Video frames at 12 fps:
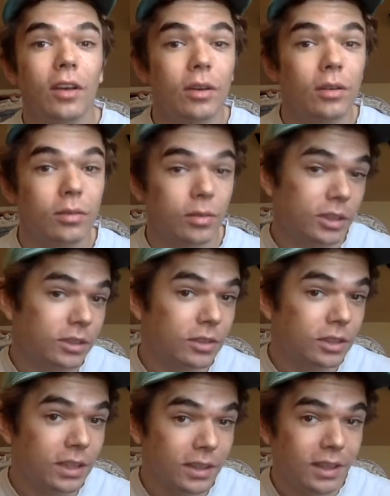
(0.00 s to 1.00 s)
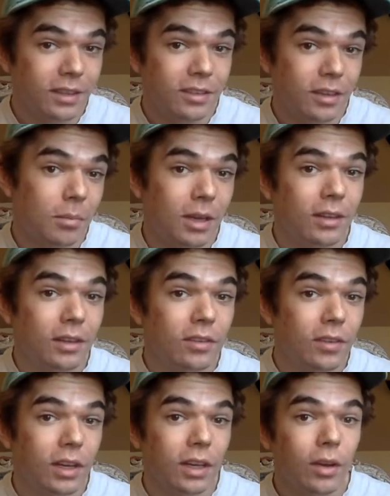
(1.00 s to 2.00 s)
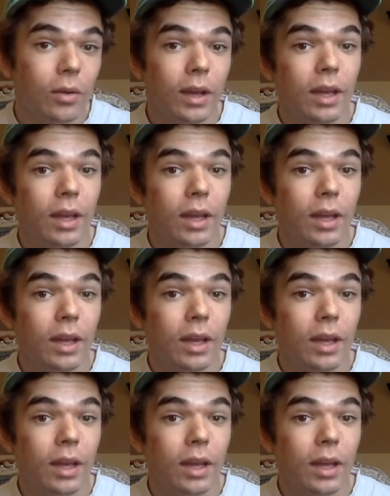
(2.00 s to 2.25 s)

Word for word: of researching things to make this video